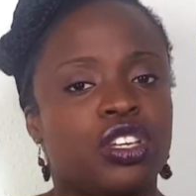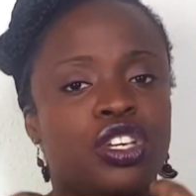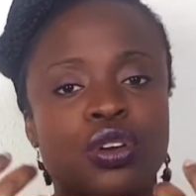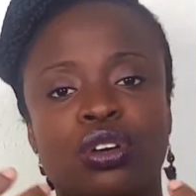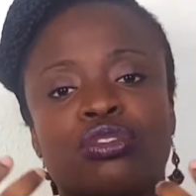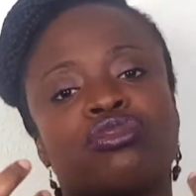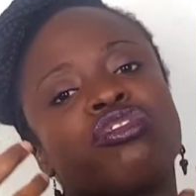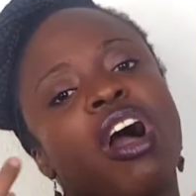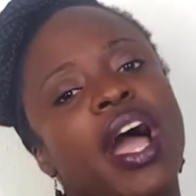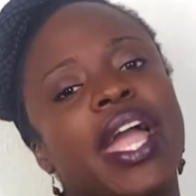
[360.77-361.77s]
You
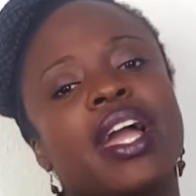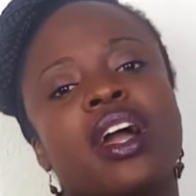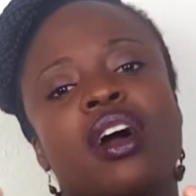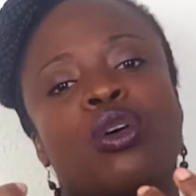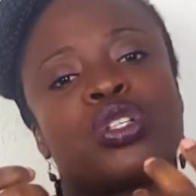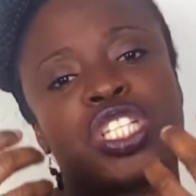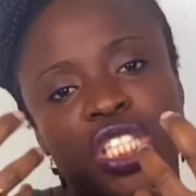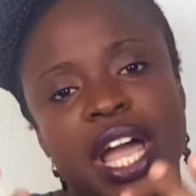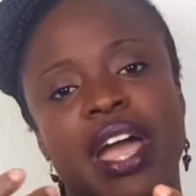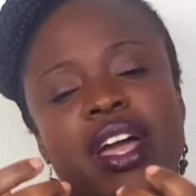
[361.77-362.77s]
could write or
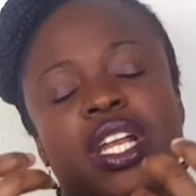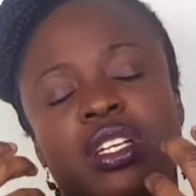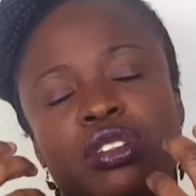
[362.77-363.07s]
share